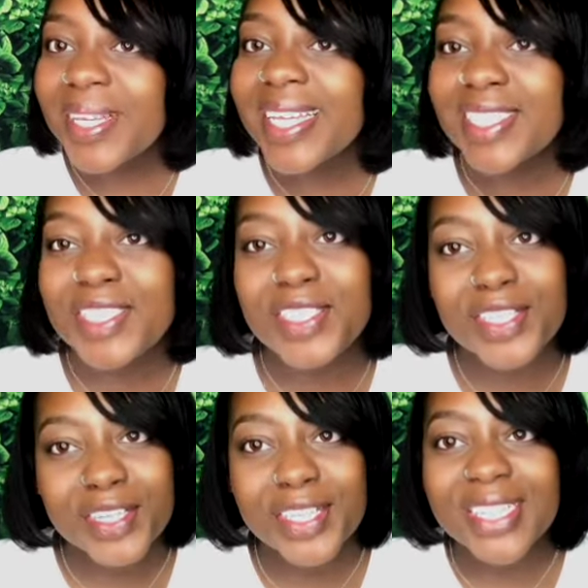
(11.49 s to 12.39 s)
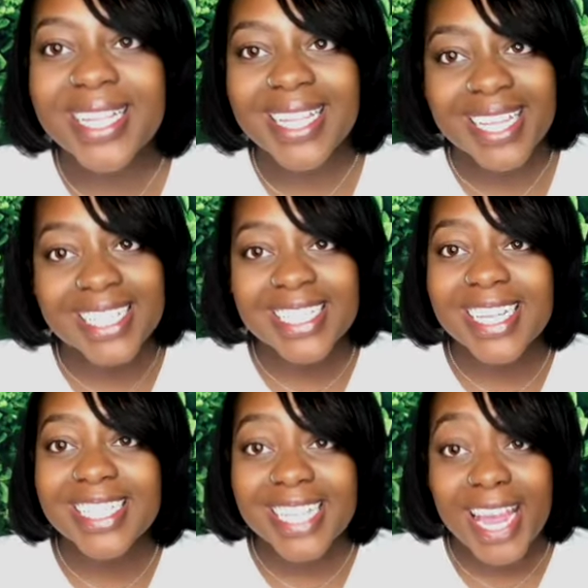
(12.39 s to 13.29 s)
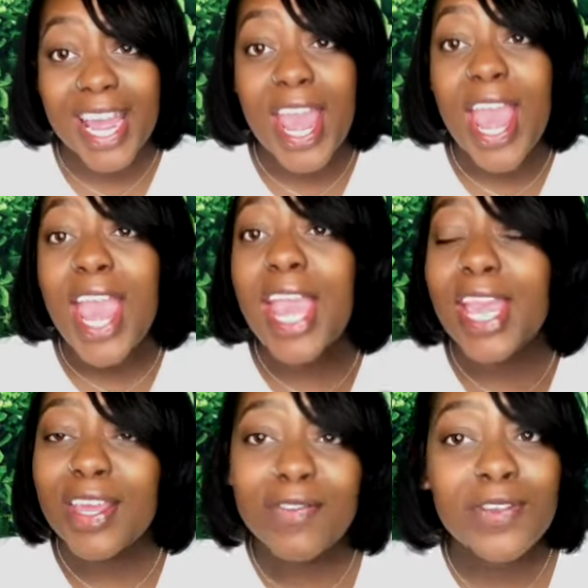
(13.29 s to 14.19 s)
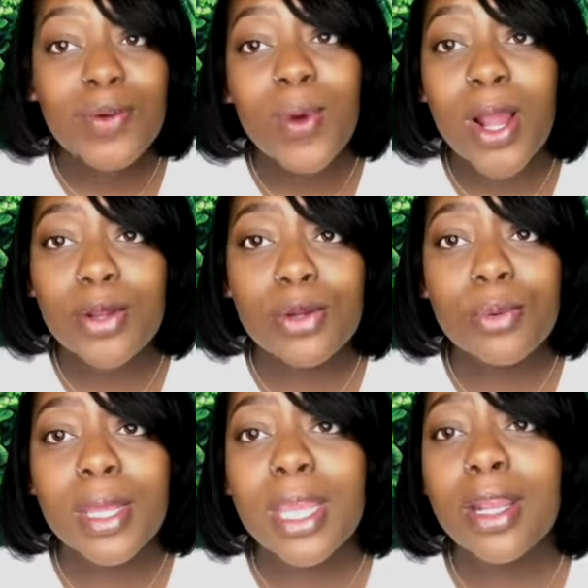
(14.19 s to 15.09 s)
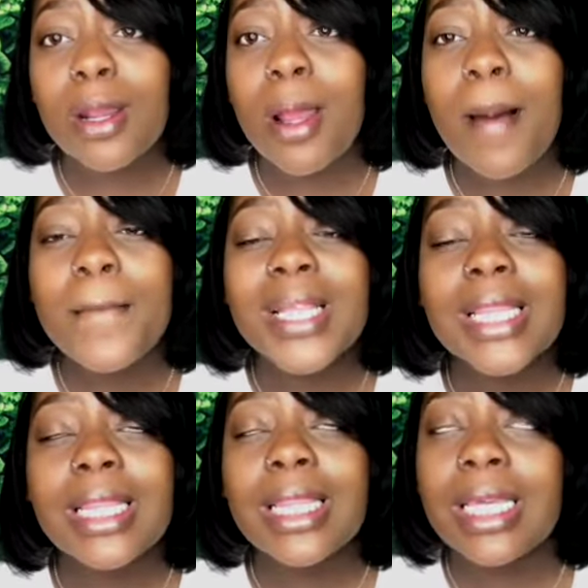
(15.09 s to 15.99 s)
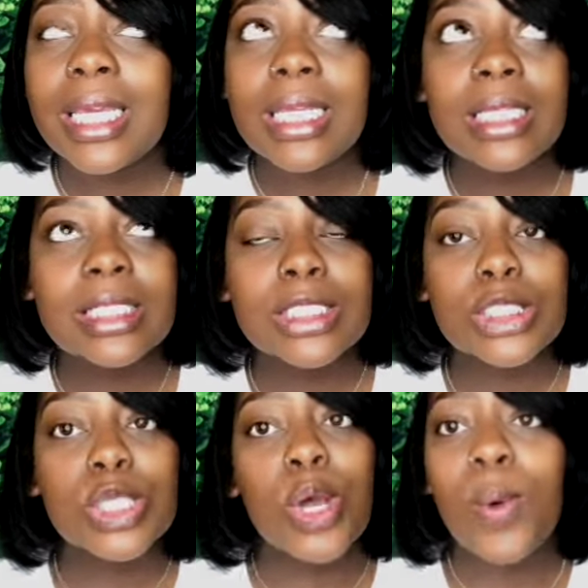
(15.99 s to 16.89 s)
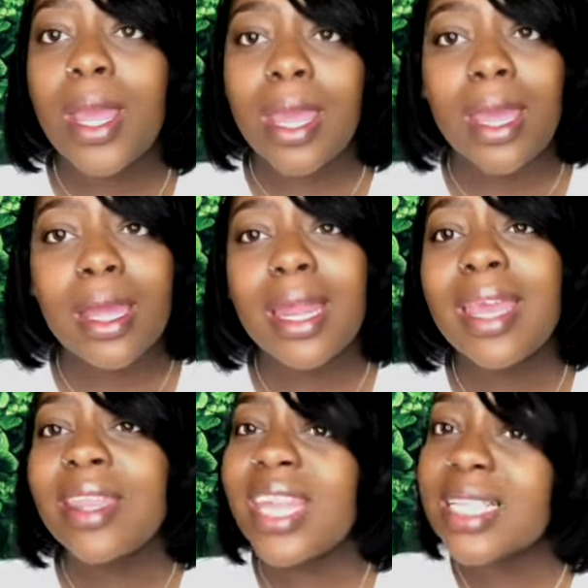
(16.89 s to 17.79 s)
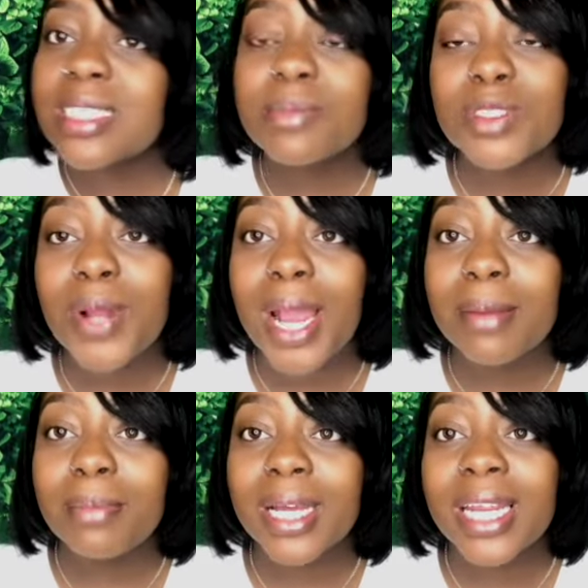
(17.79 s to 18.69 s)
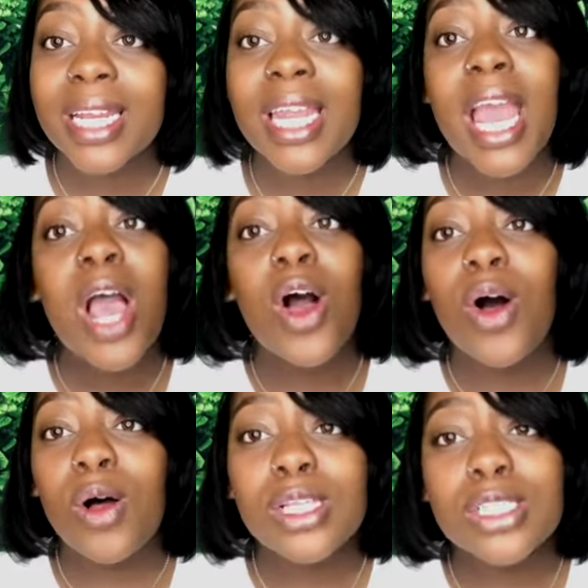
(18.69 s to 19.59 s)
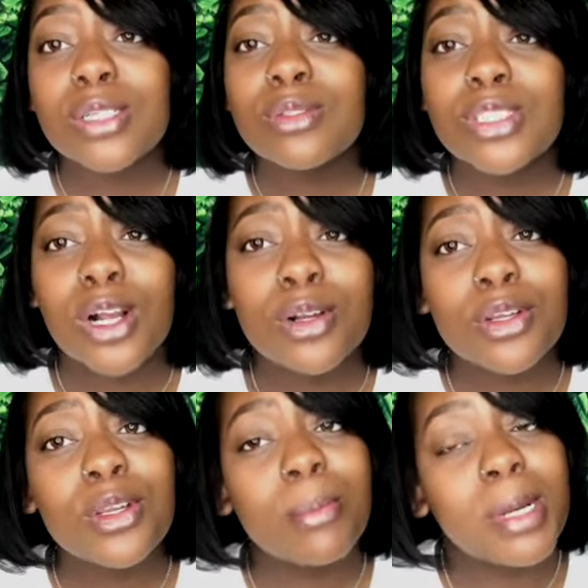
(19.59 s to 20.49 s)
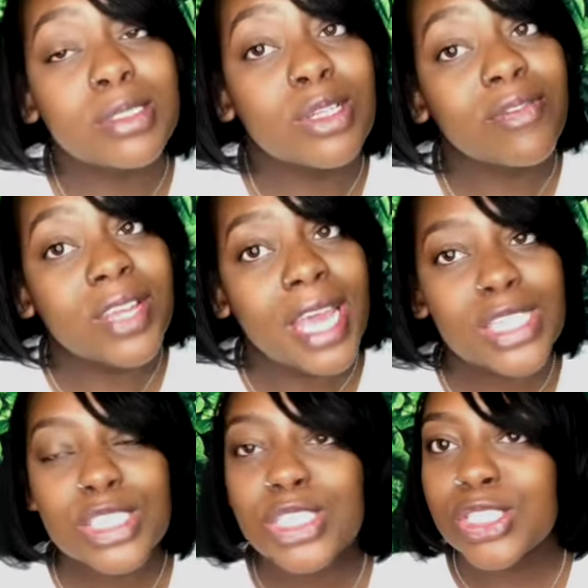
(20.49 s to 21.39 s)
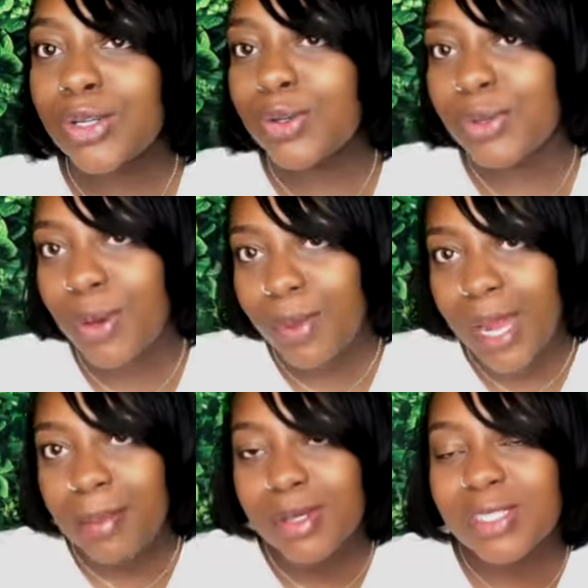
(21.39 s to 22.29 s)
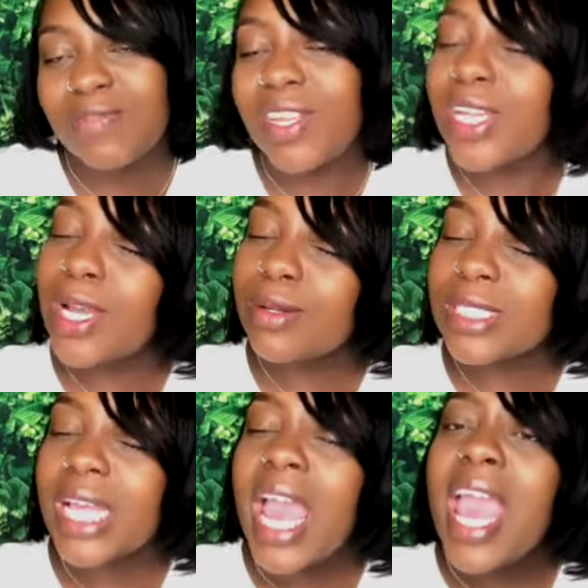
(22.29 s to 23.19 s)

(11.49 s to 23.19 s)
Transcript: It's your girl Lala Shante. If you are new here, please go ahead, hit that subscribe button. Also turn on your post notifications so you know when I post videos.